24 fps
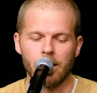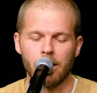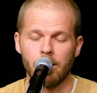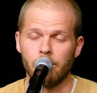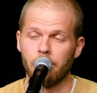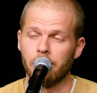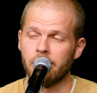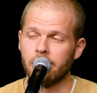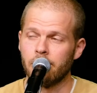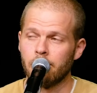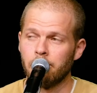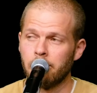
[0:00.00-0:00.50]
he
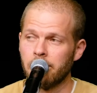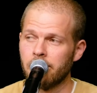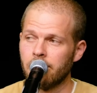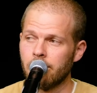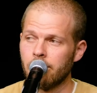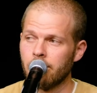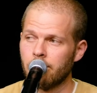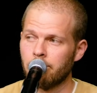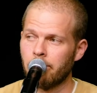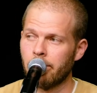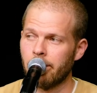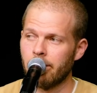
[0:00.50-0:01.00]
was a
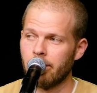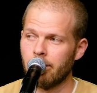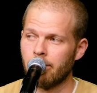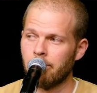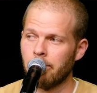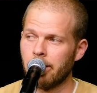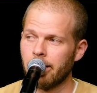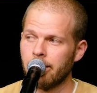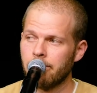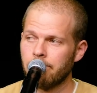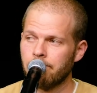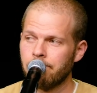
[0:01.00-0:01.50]
business partner of
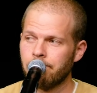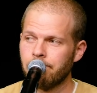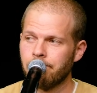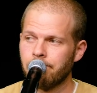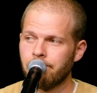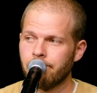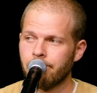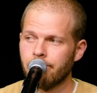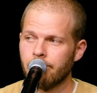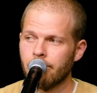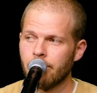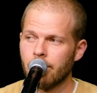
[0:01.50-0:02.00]
mine,
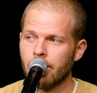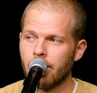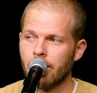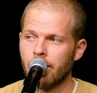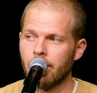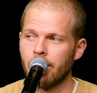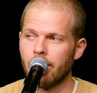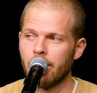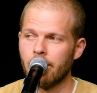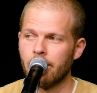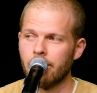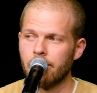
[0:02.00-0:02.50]

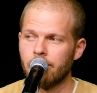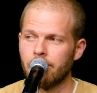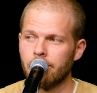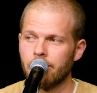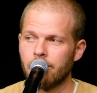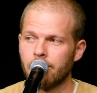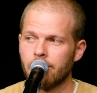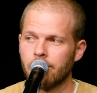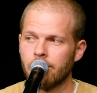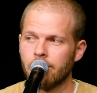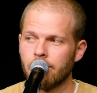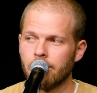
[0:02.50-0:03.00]

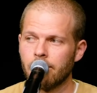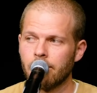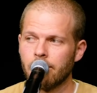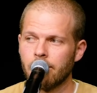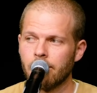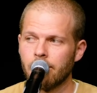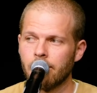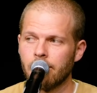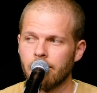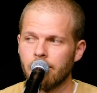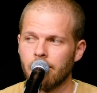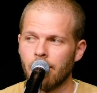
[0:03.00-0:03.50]
and
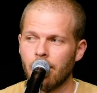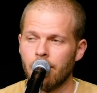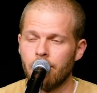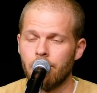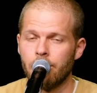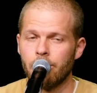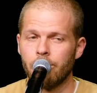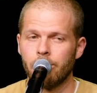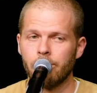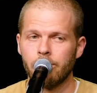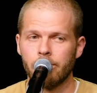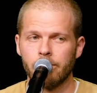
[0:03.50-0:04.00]
I
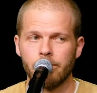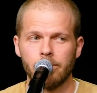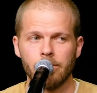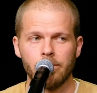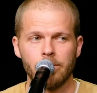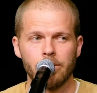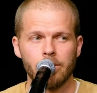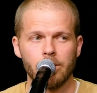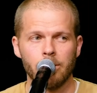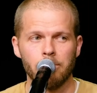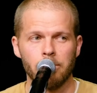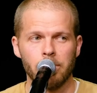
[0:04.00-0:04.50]
knew
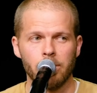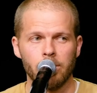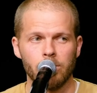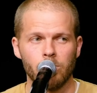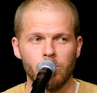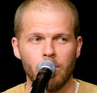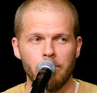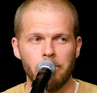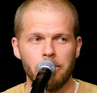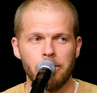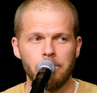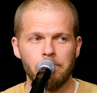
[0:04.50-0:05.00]
some of
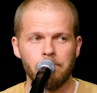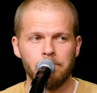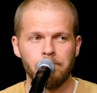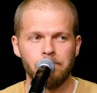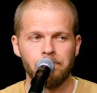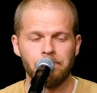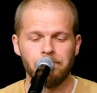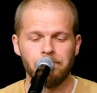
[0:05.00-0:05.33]
those women.